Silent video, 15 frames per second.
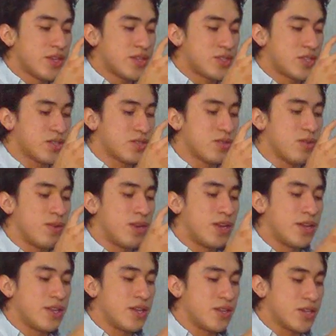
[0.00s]
since
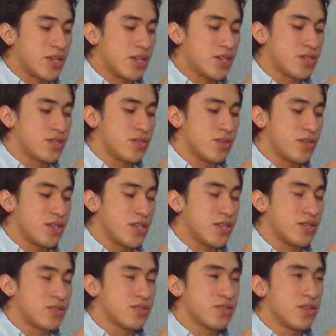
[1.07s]
online education
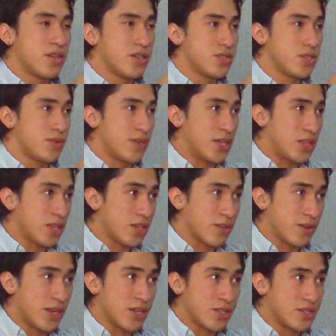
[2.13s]
is directly
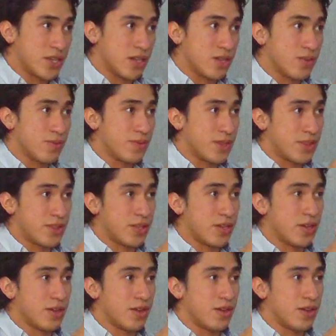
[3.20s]
connected with
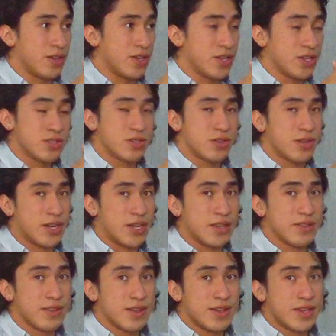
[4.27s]
the
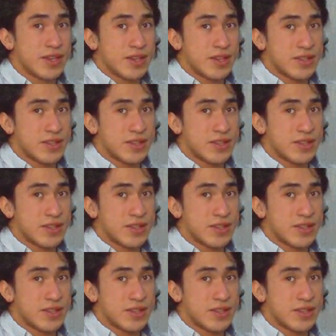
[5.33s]
internet.